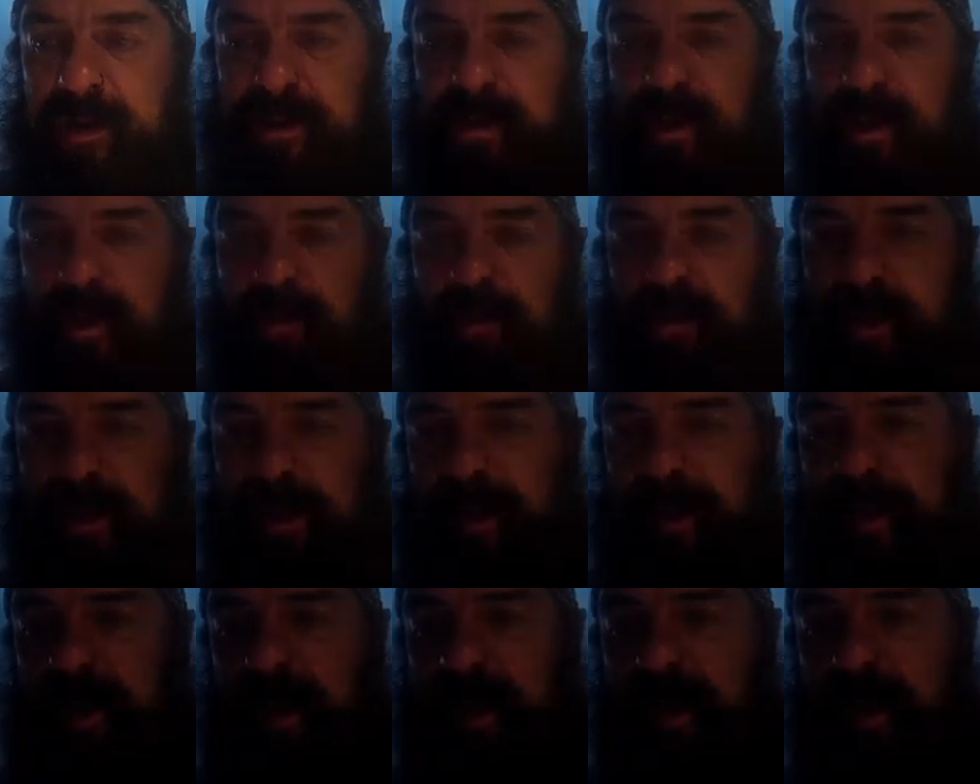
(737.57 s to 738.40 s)
So we're going to
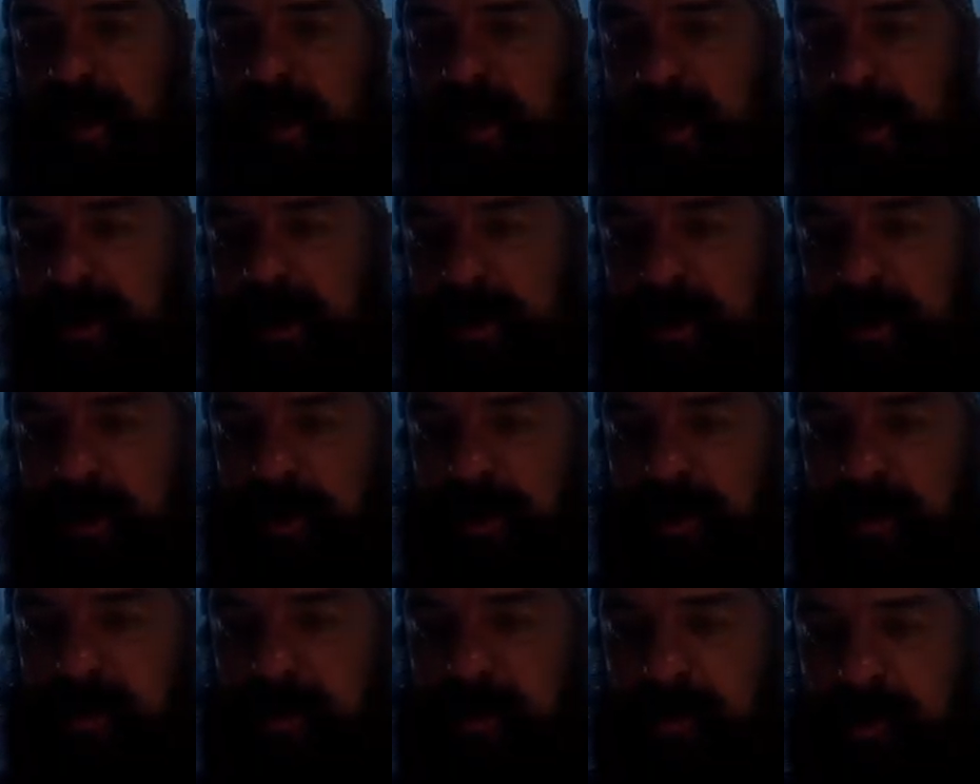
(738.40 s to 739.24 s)
get a
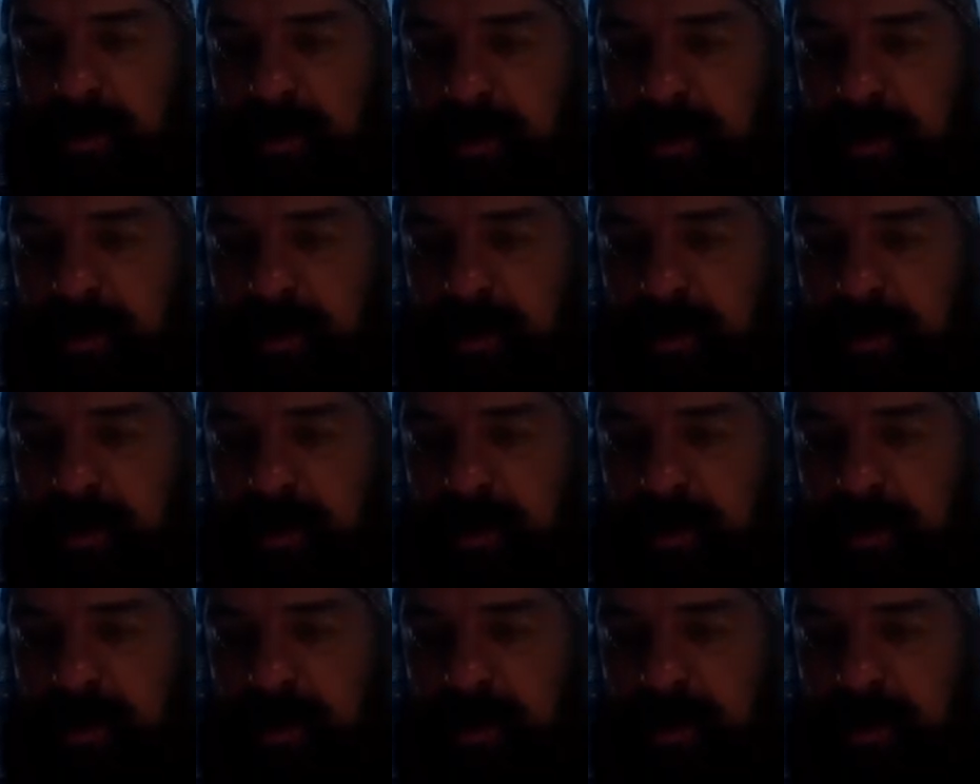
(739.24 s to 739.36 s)
little bit more